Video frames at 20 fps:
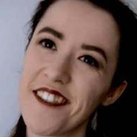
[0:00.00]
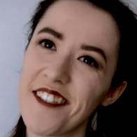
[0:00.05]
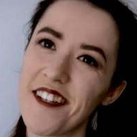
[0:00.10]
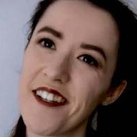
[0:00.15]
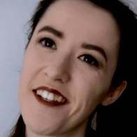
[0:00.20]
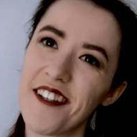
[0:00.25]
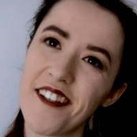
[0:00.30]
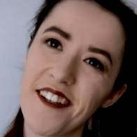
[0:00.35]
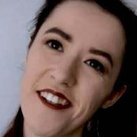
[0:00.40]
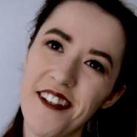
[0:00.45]

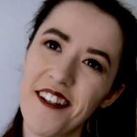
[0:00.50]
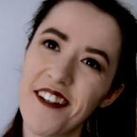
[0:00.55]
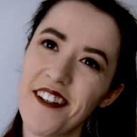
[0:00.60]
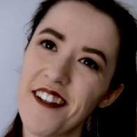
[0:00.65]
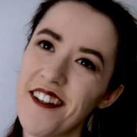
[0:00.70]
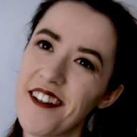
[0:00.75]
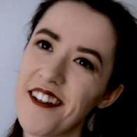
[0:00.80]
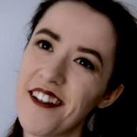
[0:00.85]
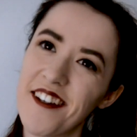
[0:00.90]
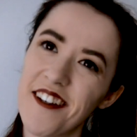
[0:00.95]

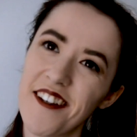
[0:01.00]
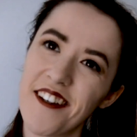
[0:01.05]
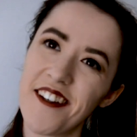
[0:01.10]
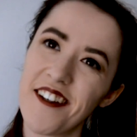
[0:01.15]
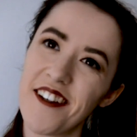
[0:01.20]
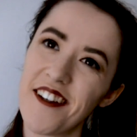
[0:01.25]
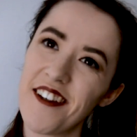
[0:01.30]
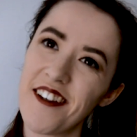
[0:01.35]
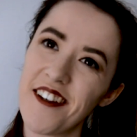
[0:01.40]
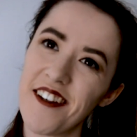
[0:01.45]

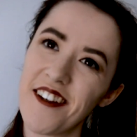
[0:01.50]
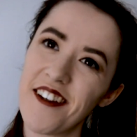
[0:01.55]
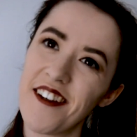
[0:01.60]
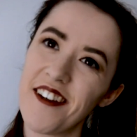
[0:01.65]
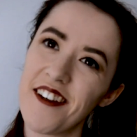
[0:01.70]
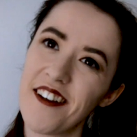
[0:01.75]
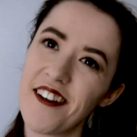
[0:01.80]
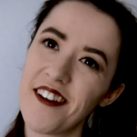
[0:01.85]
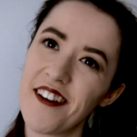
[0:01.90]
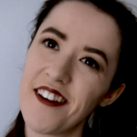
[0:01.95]

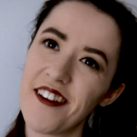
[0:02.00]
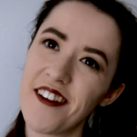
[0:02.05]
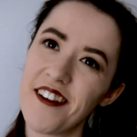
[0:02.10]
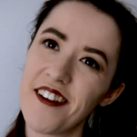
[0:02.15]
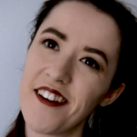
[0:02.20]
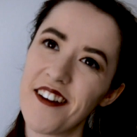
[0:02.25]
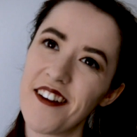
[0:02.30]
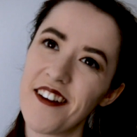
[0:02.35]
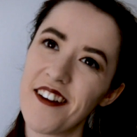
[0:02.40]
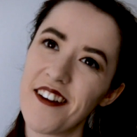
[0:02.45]

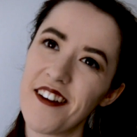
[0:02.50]
No one is speaking in this clip.